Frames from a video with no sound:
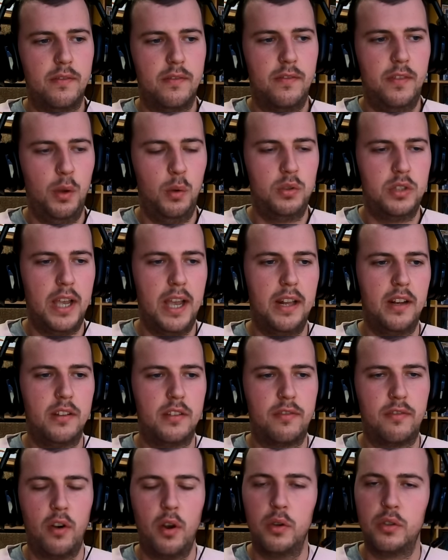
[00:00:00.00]
Phil Taylor
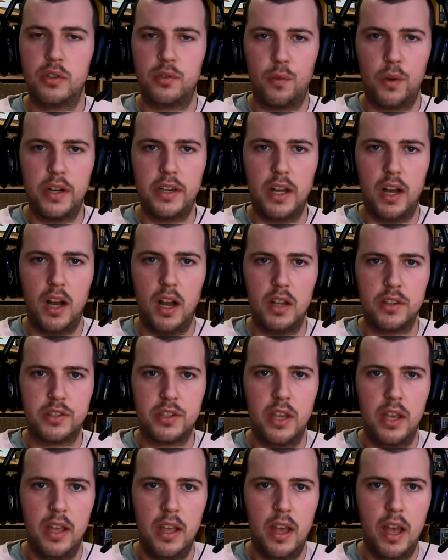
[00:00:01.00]
throws three darts,
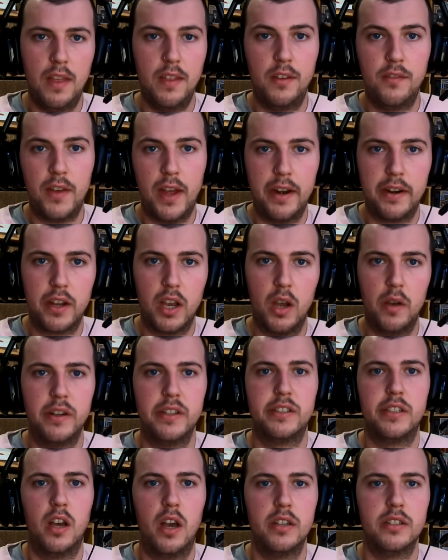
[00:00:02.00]
and then Van Gogh
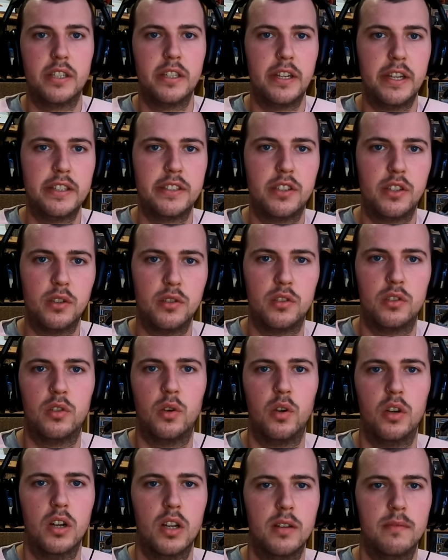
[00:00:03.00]
decides he needs to use the
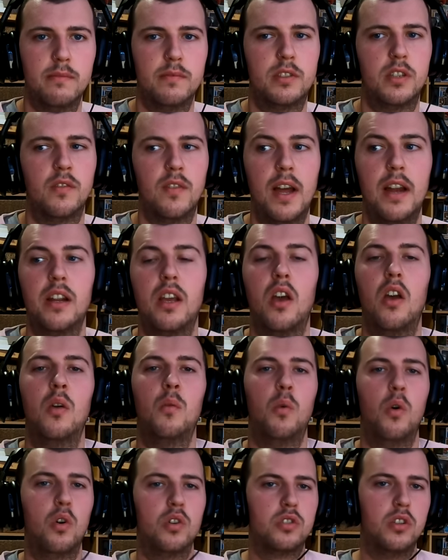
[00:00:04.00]
toilet. So Van Gogh
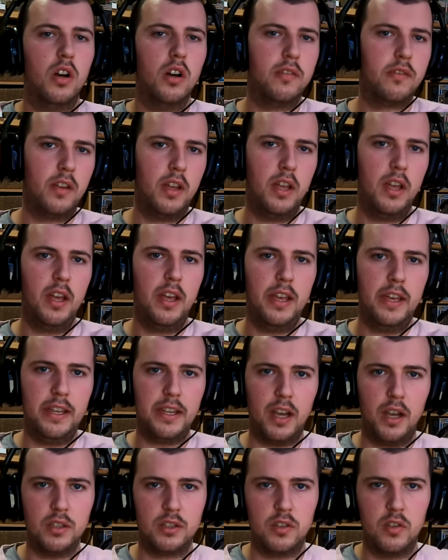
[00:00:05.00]
walks off. He
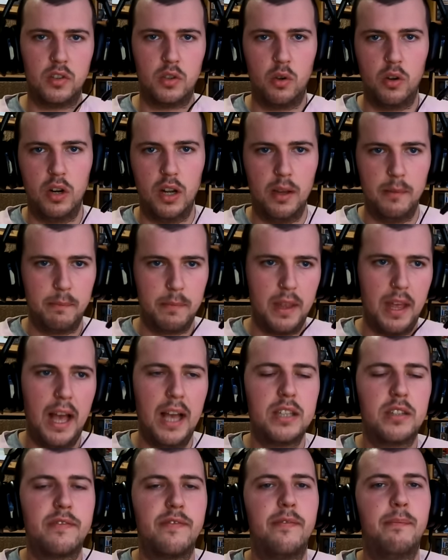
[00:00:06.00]
goes to the toilet.
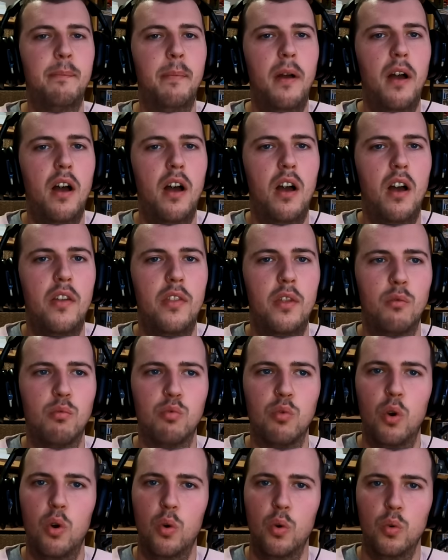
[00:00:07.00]
As per the
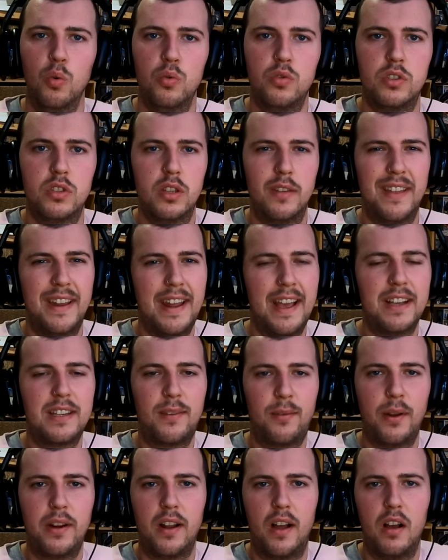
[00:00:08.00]
rules, the next
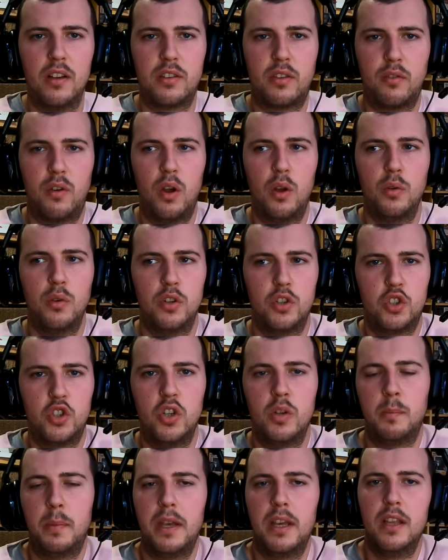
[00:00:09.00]
three darts thrown
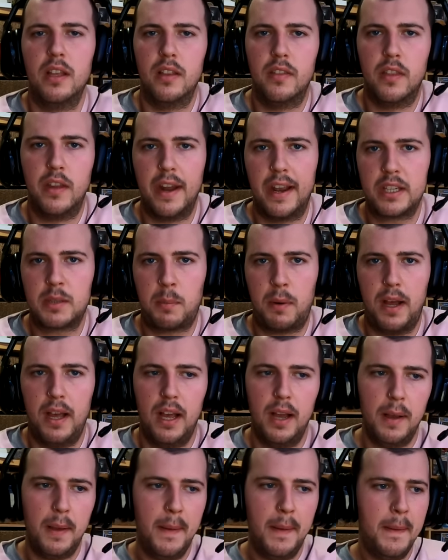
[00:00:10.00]
should be the next player.
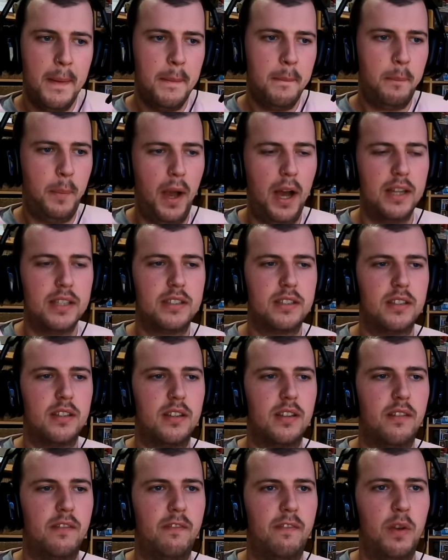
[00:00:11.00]
But
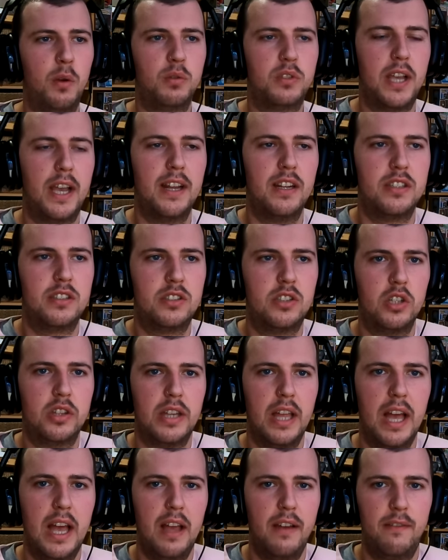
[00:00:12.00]
Phil Taylor stood
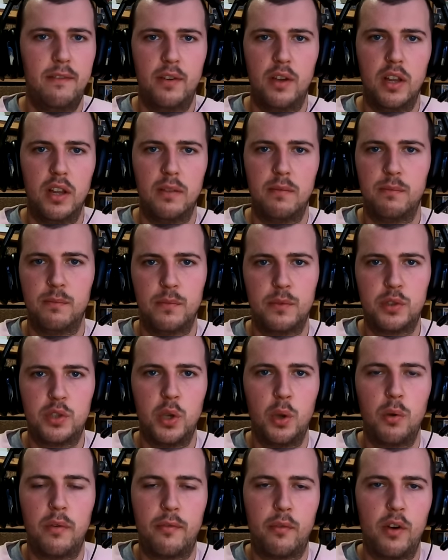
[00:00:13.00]
there for
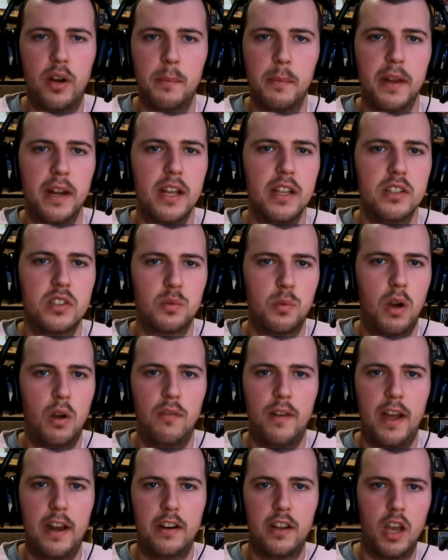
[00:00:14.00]
two or three minutes while
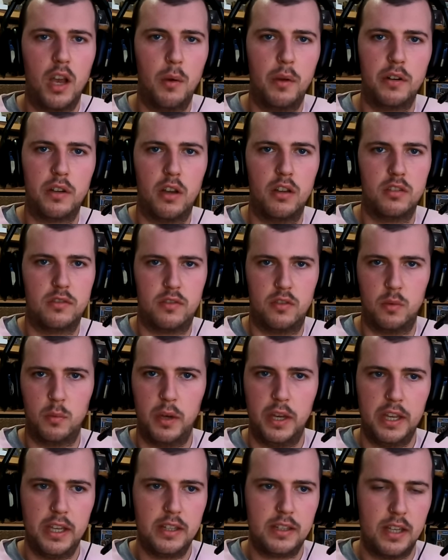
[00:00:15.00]
Van Gerwen goes for a
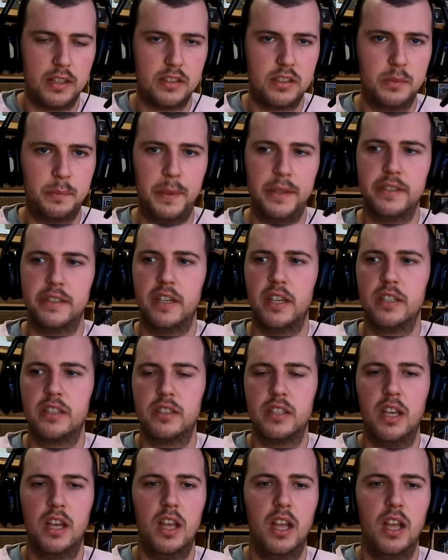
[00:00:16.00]
wee, does his business,